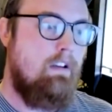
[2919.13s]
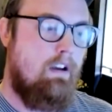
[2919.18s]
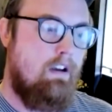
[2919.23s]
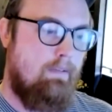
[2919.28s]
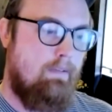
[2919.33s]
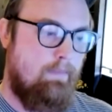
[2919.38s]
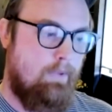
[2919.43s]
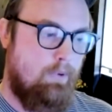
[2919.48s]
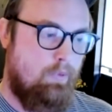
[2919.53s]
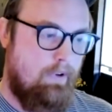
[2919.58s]

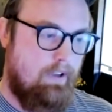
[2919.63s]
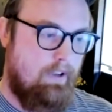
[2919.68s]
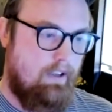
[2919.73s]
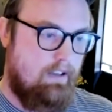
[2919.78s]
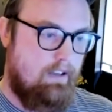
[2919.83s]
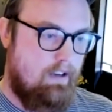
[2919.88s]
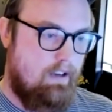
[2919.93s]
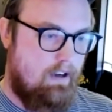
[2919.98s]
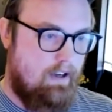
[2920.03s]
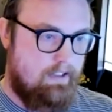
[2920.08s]
the
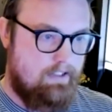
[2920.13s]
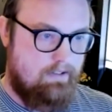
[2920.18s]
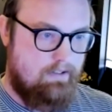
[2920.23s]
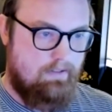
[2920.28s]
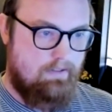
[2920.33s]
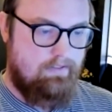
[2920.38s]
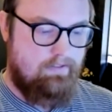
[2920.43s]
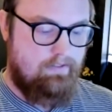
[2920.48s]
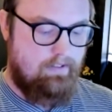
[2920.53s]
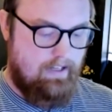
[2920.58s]
way costs
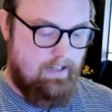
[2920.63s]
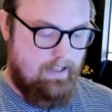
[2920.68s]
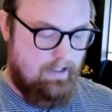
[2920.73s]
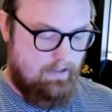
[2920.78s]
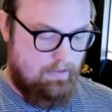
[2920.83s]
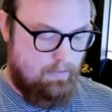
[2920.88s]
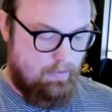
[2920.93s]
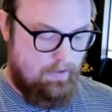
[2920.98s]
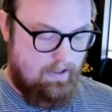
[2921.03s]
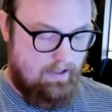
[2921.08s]
are
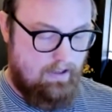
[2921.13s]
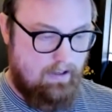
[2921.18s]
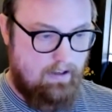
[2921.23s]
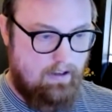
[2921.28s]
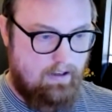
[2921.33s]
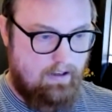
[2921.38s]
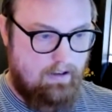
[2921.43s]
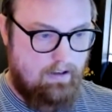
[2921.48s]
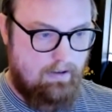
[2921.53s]
inflating, the way